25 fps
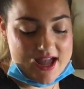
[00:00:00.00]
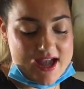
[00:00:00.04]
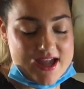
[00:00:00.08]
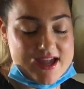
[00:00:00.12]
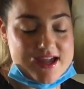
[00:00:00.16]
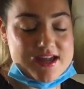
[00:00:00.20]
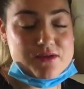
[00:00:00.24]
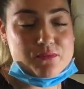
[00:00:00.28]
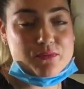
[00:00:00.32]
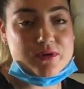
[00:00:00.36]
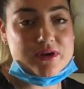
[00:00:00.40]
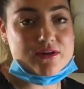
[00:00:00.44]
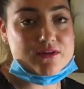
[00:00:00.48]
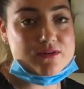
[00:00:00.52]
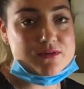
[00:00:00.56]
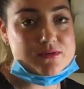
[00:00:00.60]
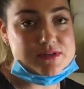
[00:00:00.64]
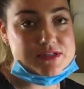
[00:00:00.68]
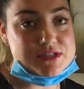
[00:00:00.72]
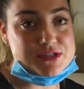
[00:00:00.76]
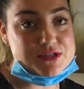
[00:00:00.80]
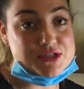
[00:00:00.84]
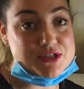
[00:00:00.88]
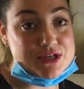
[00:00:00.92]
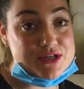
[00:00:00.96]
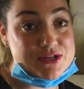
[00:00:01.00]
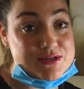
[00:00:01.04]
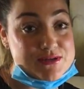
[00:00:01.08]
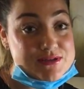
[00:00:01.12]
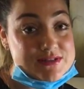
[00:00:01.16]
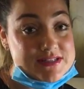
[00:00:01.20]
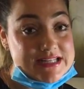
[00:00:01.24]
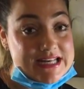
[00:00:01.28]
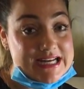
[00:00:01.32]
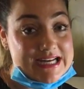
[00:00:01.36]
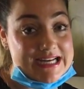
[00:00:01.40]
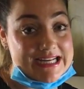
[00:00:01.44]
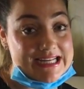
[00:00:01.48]
and we are going to show you
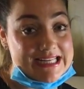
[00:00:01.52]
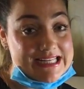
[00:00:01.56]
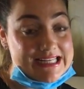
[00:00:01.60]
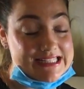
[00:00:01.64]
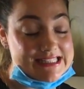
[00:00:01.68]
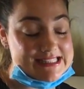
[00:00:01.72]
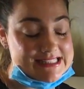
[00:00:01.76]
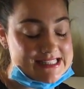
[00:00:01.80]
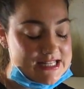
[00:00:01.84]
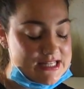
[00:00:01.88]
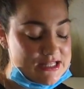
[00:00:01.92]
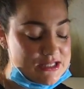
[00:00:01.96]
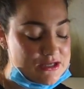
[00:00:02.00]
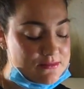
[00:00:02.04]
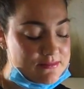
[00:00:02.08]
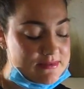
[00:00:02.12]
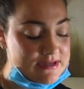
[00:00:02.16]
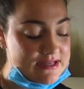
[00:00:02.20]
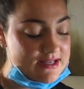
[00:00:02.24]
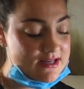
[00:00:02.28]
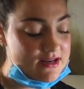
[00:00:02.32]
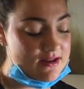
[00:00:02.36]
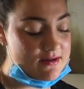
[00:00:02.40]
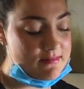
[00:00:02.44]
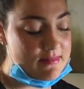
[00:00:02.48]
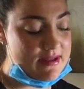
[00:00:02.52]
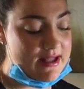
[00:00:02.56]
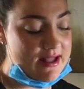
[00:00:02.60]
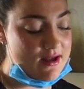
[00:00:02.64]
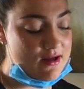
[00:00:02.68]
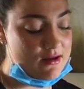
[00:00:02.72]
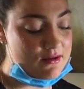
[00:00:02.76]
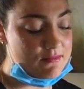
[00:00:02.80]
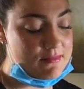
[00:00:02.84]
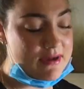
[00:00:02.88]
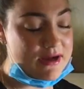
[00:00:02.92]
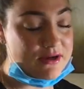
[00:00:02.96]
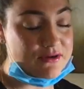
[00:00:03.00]
tonight a little bit
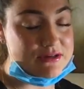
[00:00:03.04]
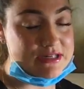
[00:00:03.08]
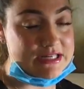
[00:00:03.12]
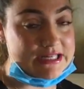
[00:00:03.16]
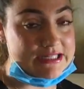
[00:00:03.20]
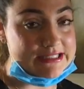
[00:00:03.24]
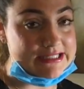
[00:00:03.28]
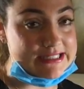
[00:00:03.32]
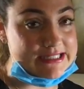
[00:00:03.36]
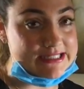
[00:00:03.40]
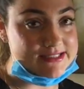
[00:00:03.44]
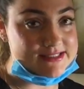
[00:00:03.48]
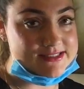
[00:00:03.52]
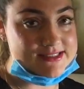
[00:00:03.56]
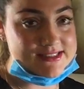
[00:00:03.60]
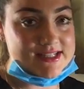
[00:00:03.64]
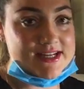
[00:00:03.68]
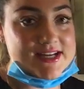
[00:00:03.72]
about microneedling.